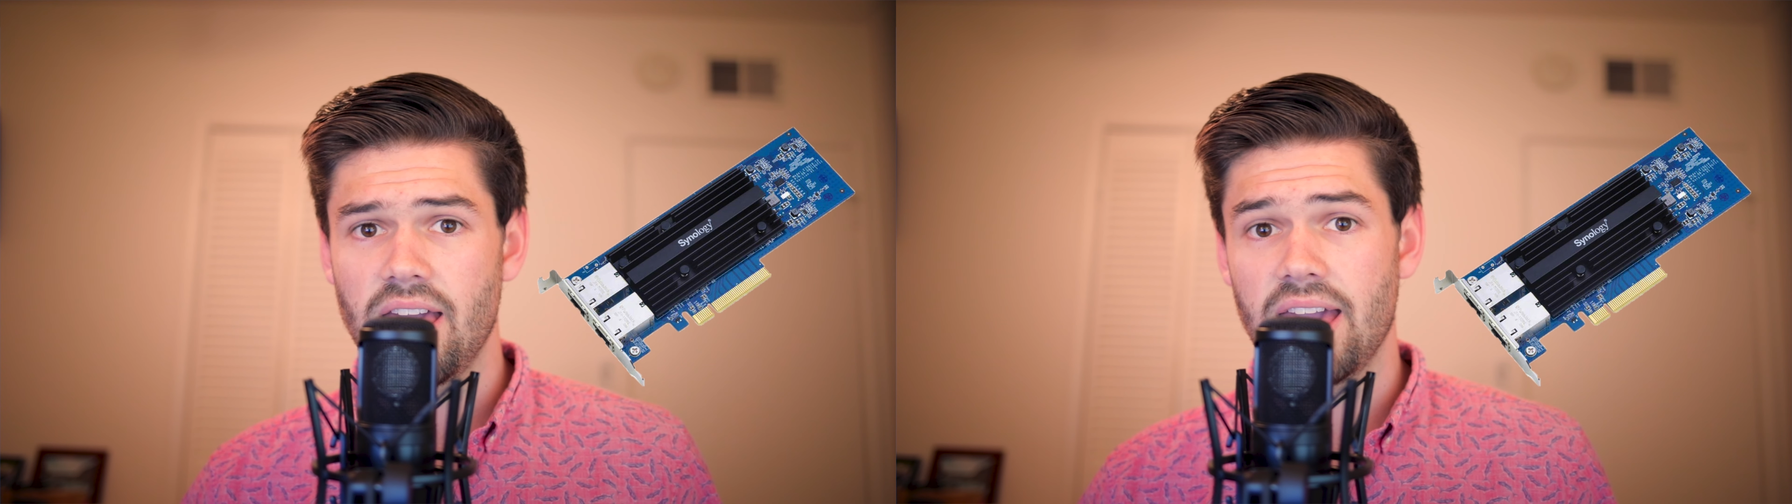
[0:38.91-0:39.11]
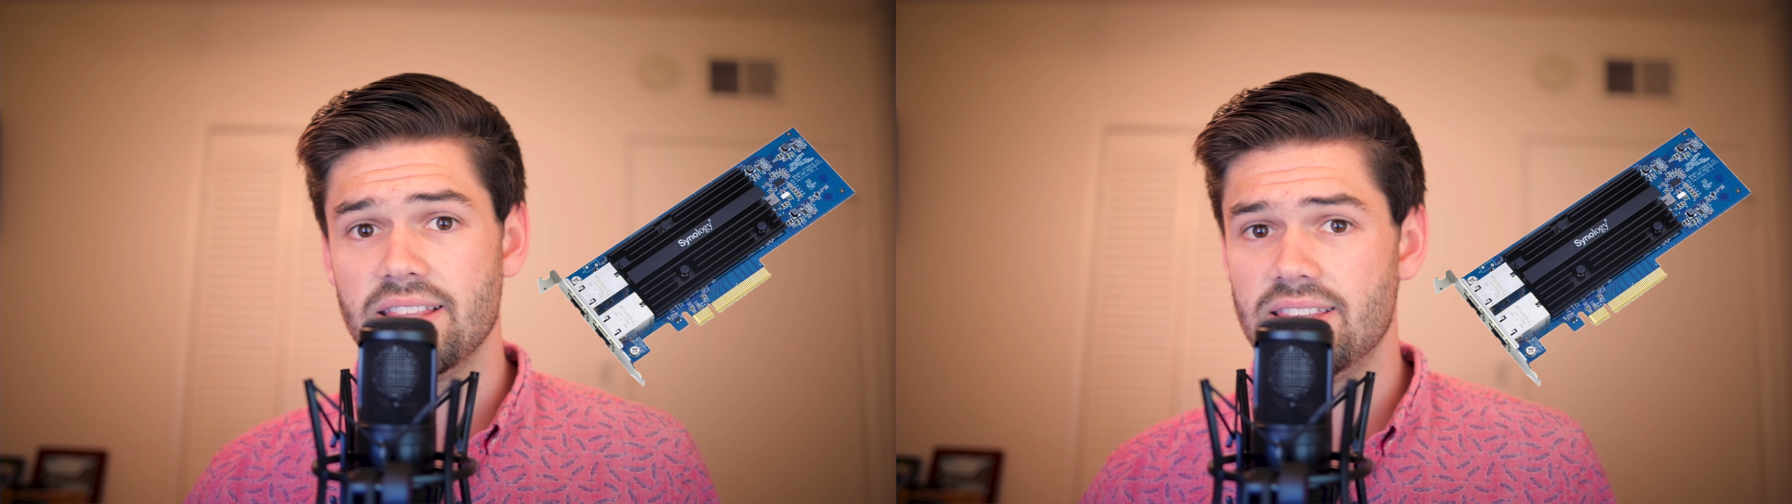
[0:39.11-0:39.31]

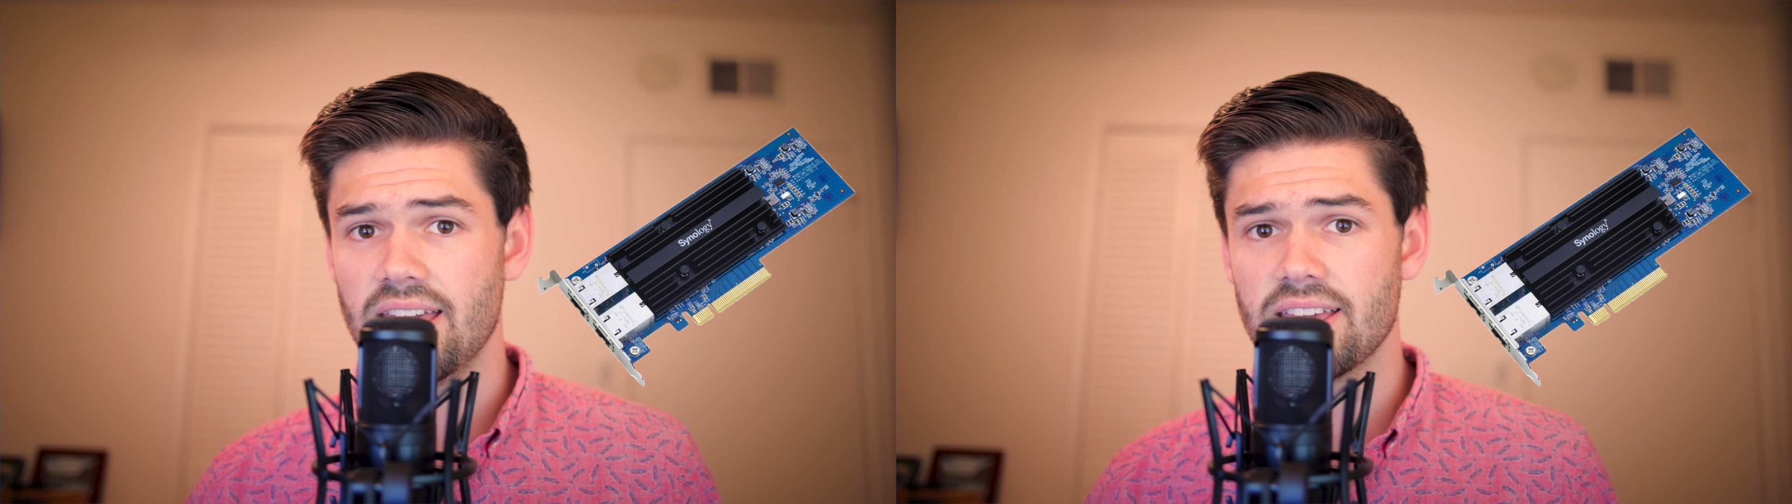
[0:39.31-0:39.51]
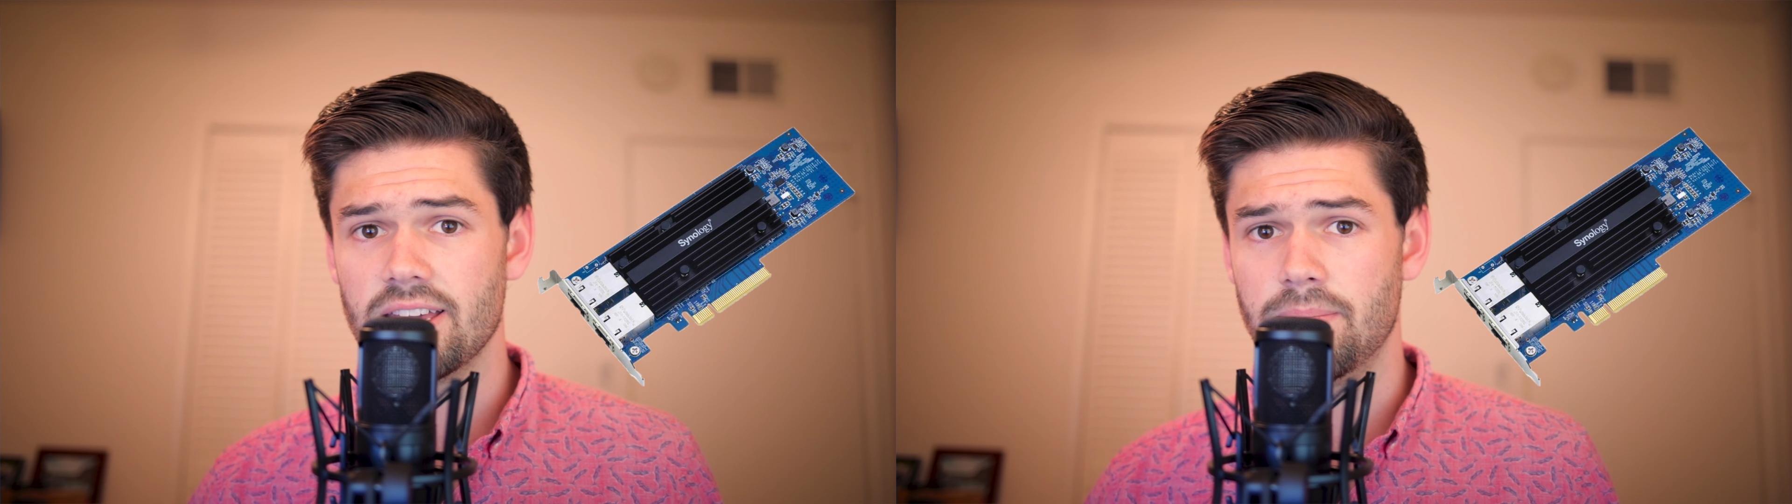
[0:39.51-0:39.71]
a
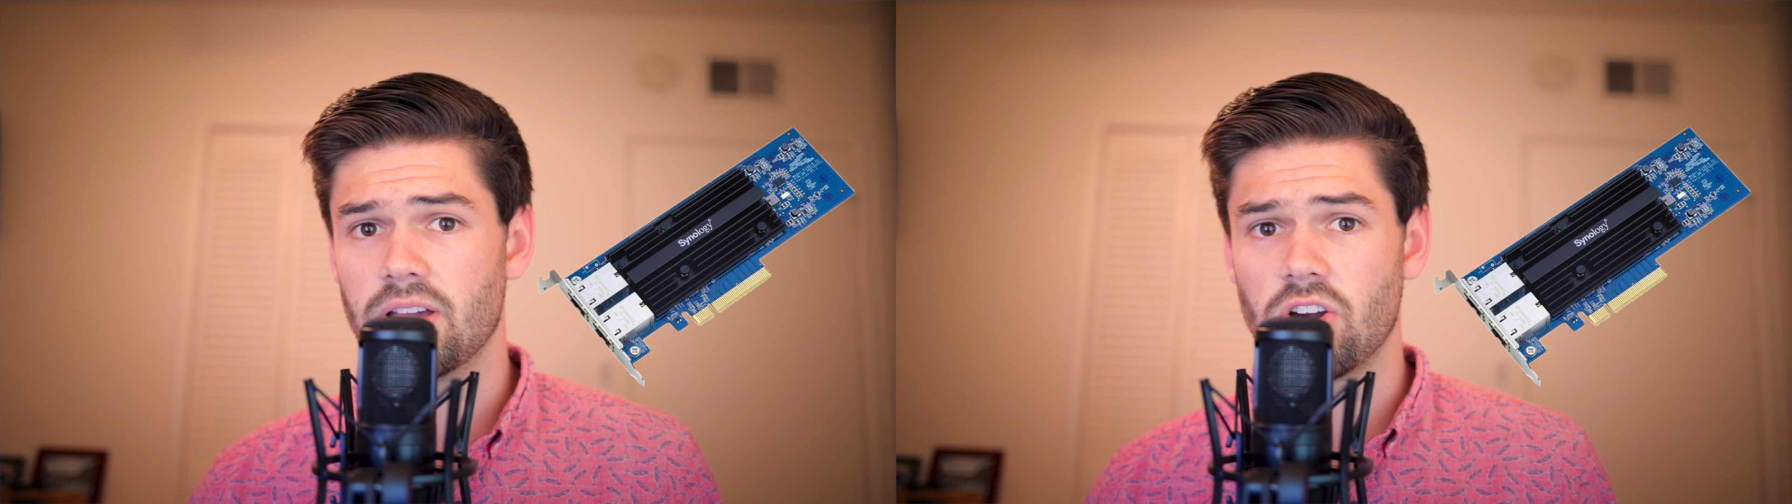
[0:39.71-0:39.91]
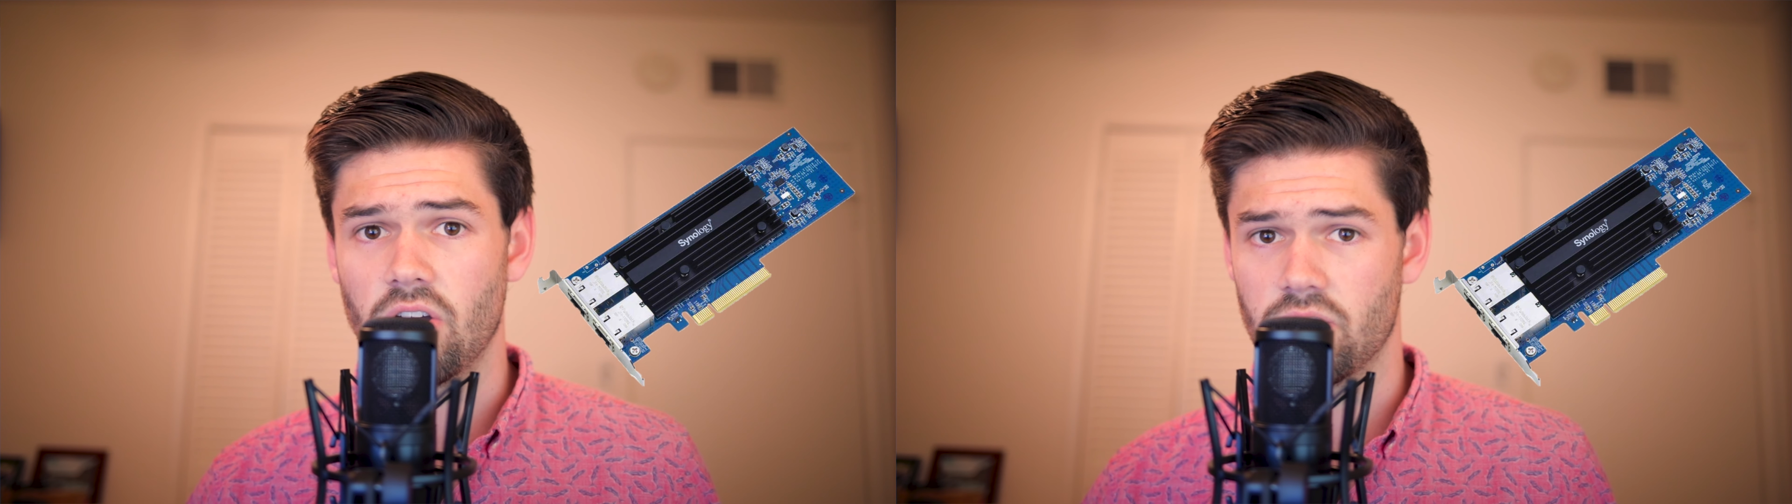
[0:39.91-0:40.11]
10 gigabit
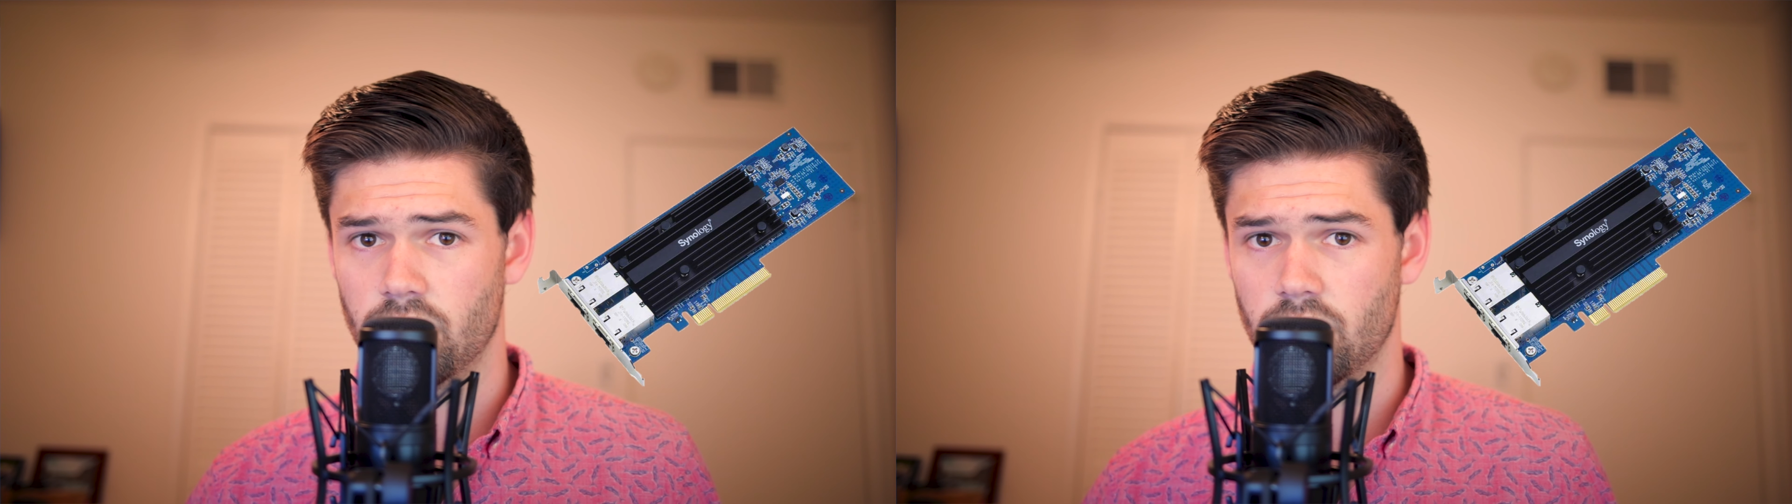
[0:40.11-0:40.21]
card